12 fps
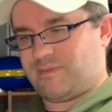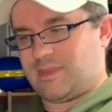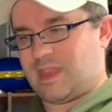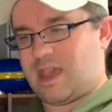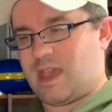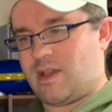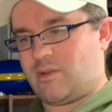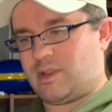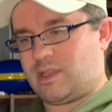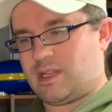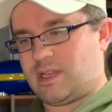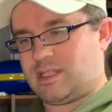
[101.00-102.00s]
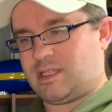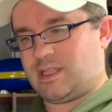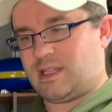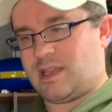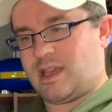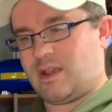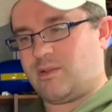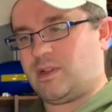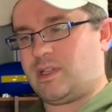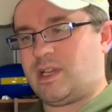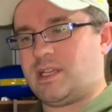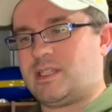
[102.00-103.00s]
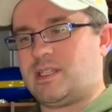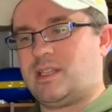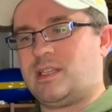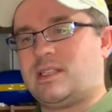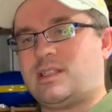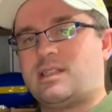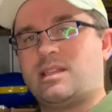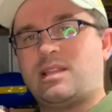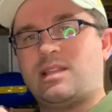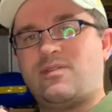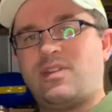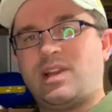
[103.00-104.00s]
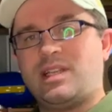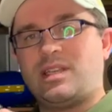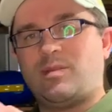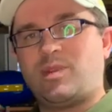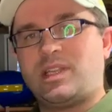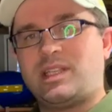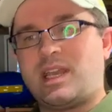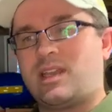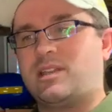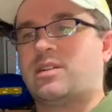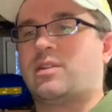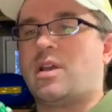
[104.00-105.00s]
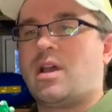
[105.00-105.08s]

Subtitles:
That one doesn't. That one doesn't. The very tip of the tail do.